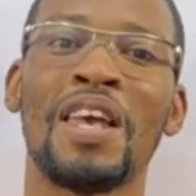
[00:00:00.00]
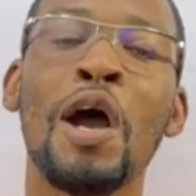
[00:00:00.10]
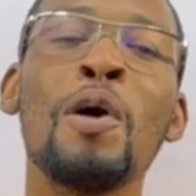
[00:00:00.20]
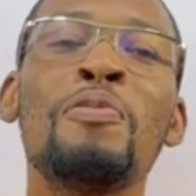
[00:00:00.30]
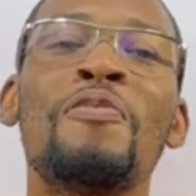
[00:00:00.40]
I
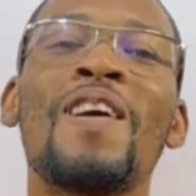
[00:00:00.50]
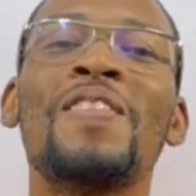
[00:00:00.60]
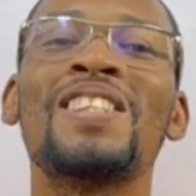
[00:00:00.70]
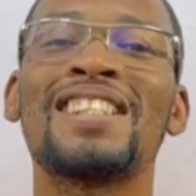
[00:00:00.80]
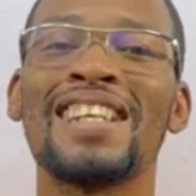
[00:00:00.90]
hope you found
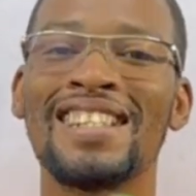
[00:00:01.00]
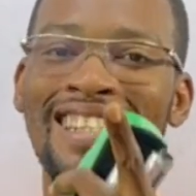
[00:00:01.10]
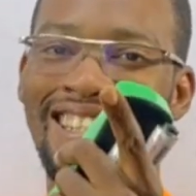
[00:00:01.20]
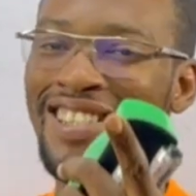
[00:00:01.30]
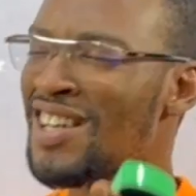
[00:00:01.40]
this class
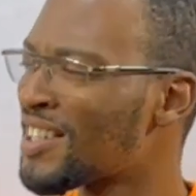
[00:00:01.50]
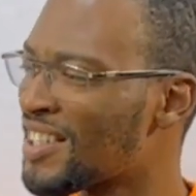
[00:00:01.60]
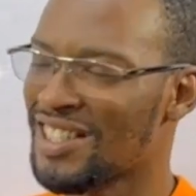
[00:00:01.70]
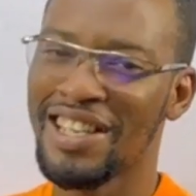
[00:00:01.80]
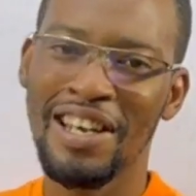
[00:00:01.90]
interesting.